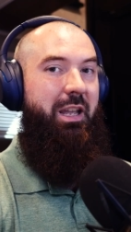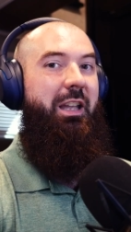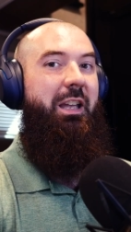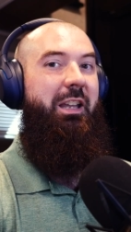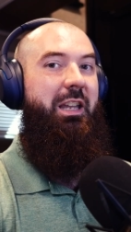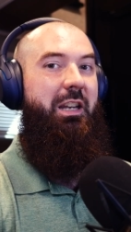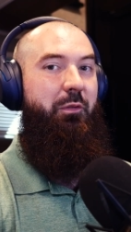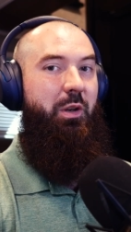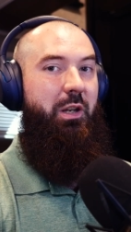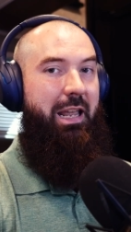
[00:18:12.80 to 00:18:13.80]
Again,
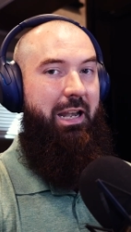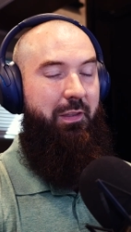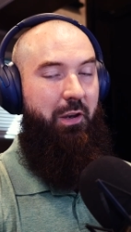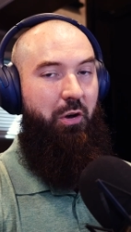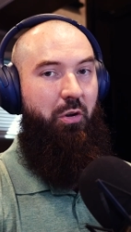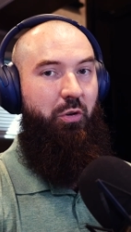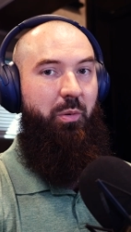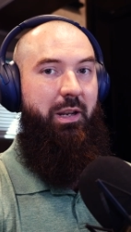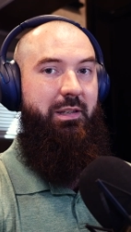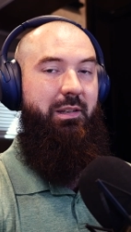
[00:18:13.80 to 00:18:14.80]
if you need anything at all,
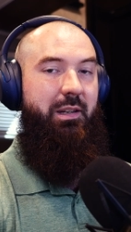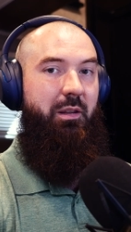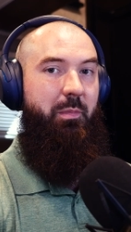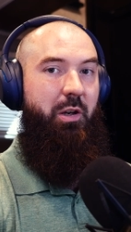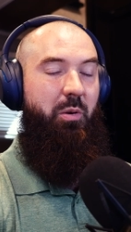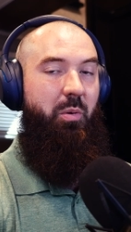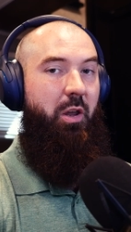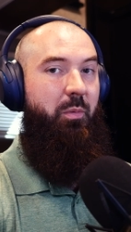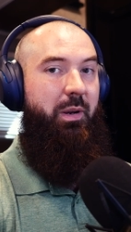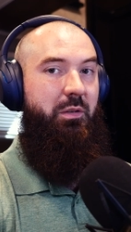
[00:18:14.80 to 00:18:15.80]
don't hesitate to let me know.
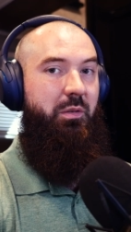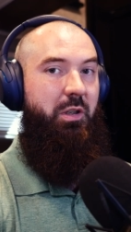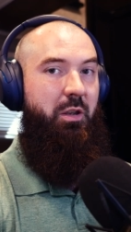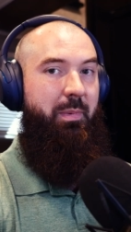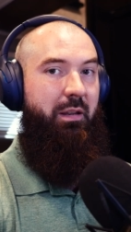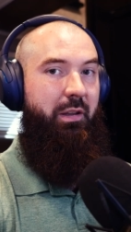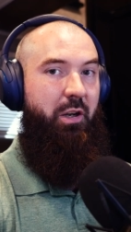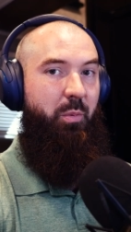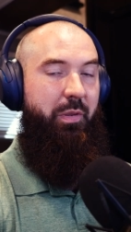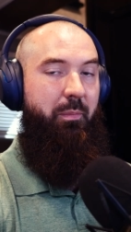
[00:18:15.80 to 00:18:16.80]
Otherwise, I'll see you back
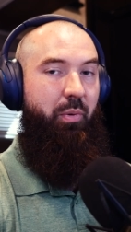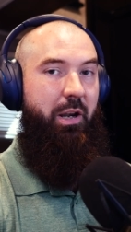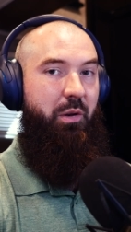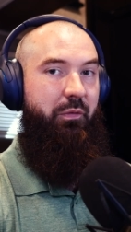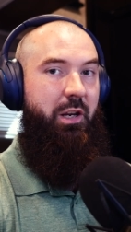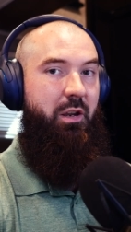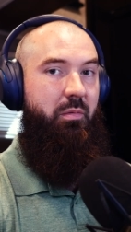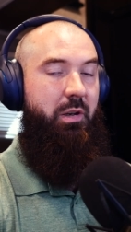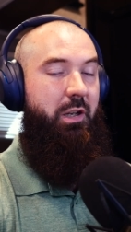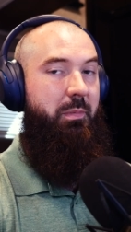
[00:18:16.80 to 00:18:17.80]
later with a brand new
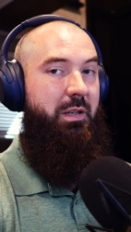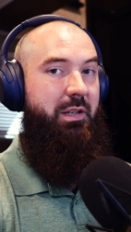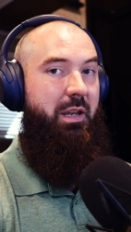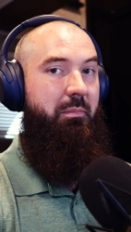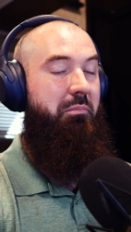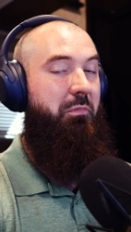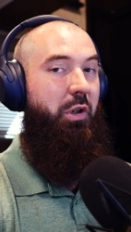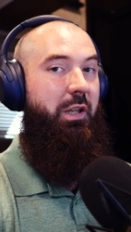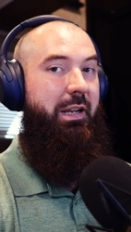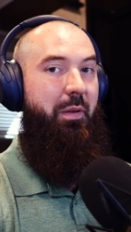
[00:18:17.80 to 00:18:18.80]
video, and in the meantime,
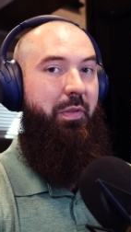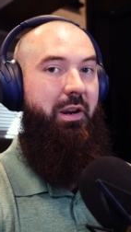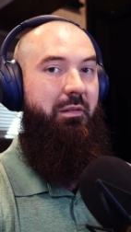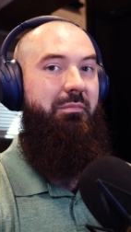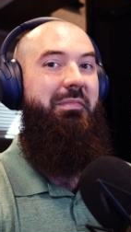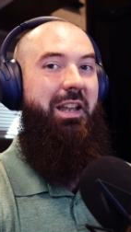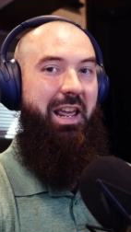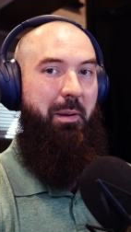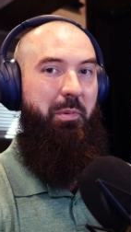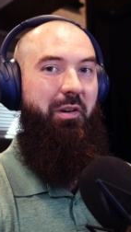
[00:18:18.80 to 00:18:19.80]
good luck out there and
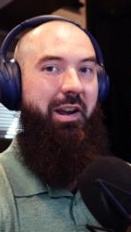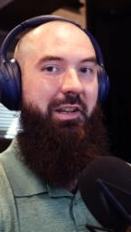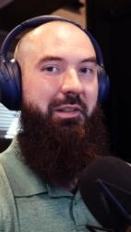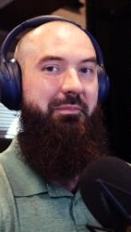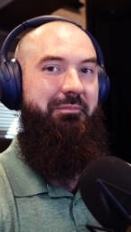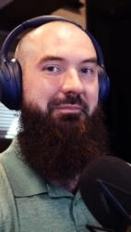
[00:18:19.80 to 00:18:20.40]
happy grinding.